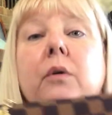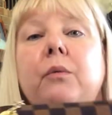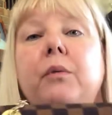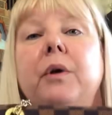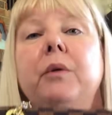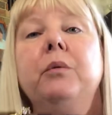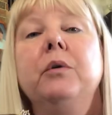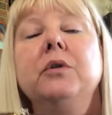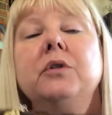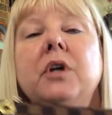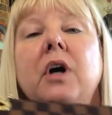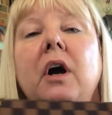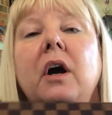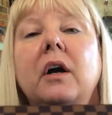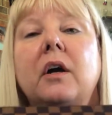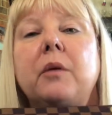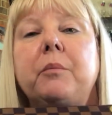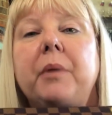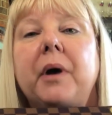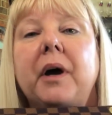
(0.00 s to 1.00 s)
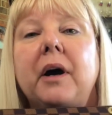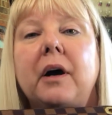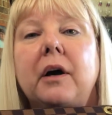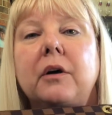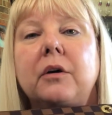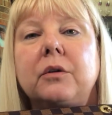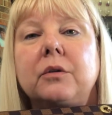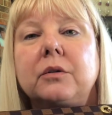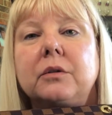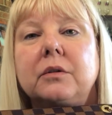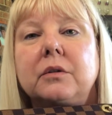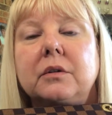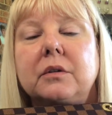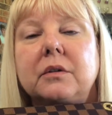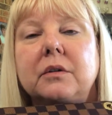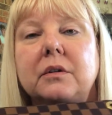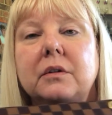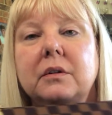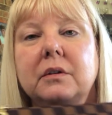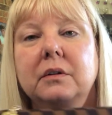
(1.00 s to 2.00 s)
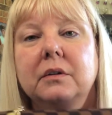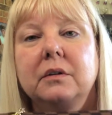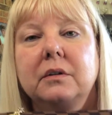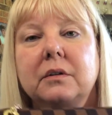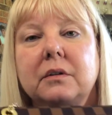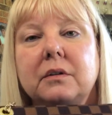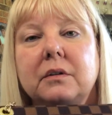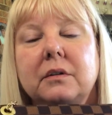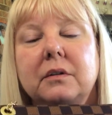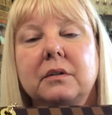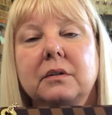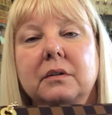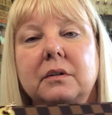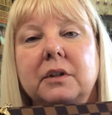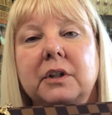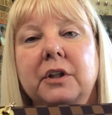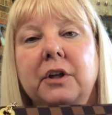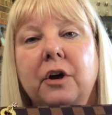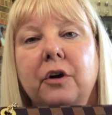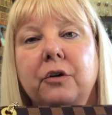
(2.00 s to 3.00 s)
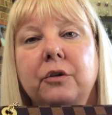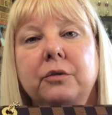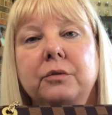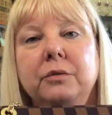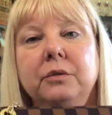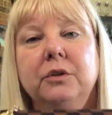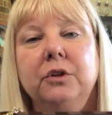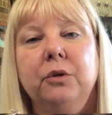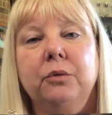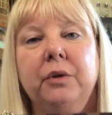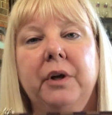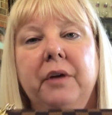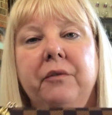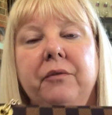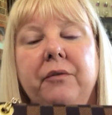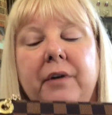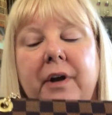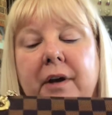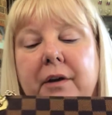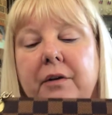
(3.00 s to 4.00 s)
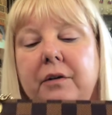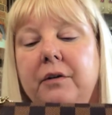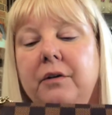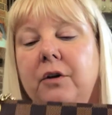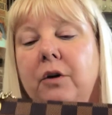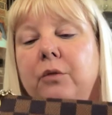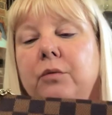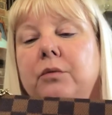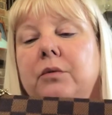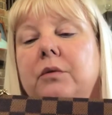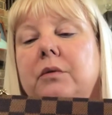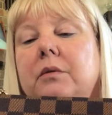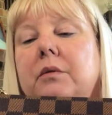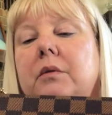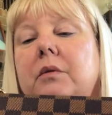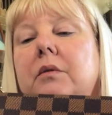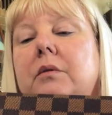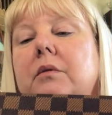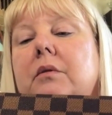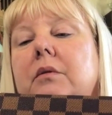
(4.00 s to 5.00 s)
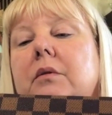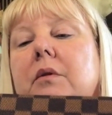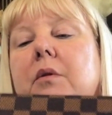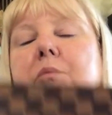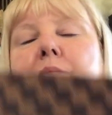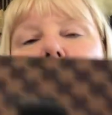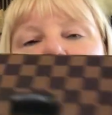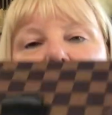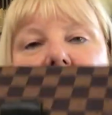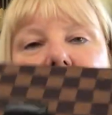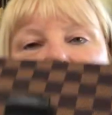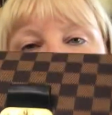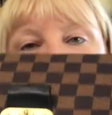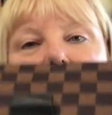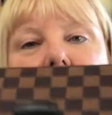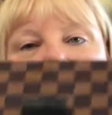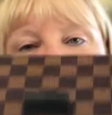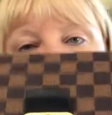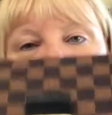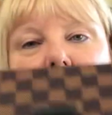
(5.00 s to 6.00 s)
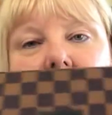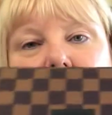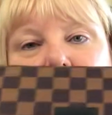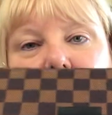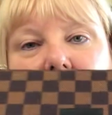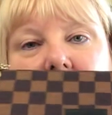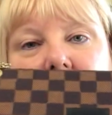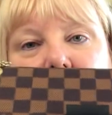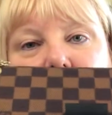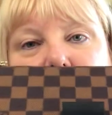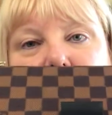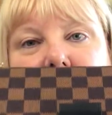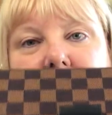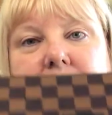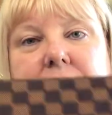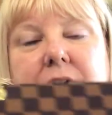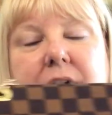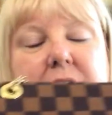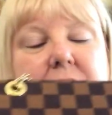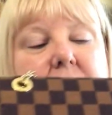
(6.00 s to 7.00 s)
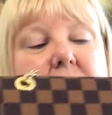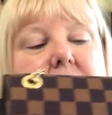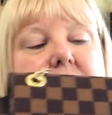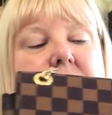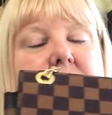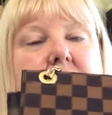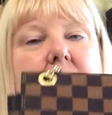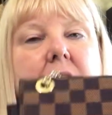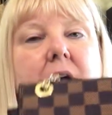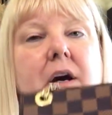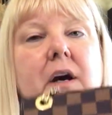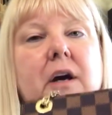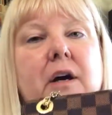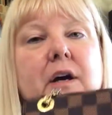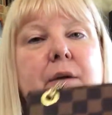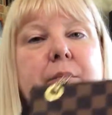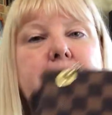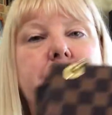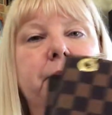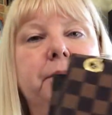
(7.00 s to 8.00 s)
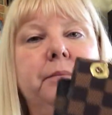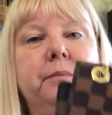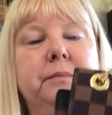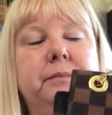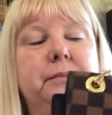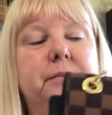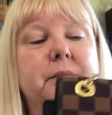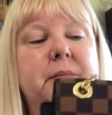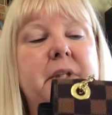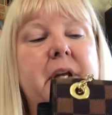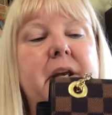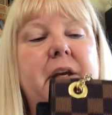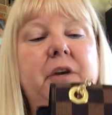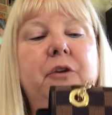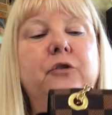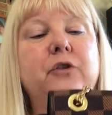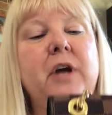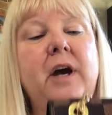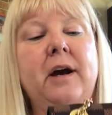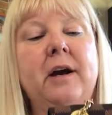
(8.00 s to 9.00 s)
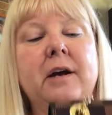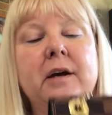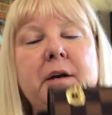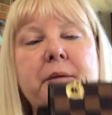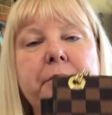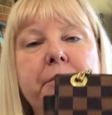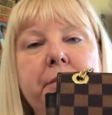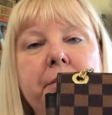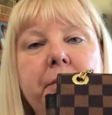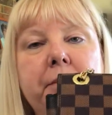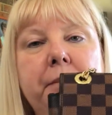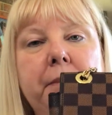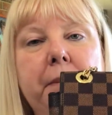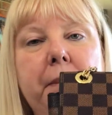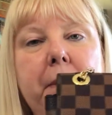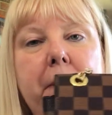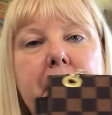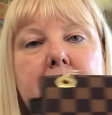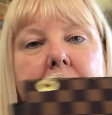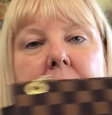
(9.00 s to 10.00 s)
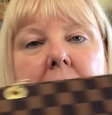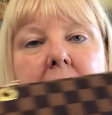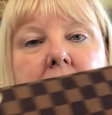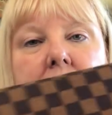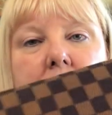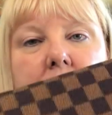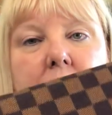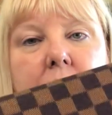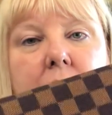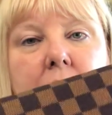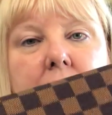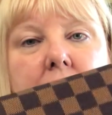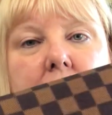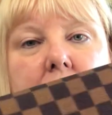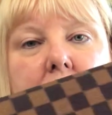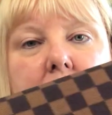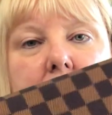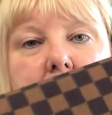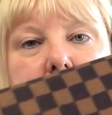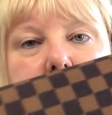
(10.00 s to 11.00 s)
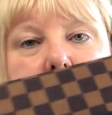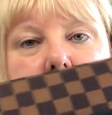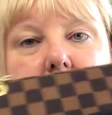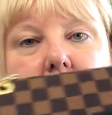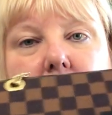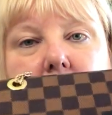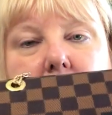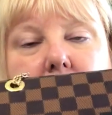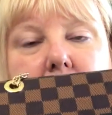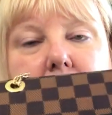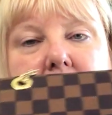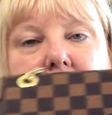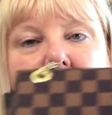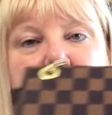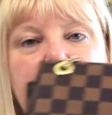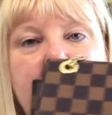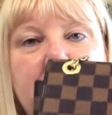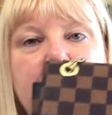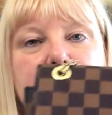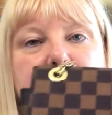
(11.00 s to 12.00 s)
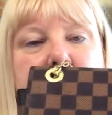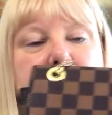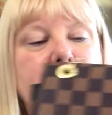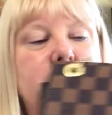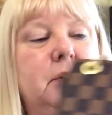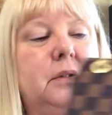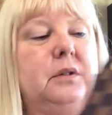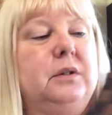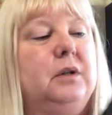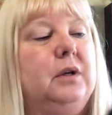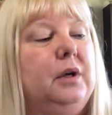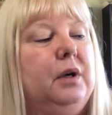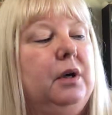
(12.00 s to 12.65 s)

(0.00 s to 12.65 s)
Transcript: we will talk about you know don't give don't pressure yourself um take your time and look because,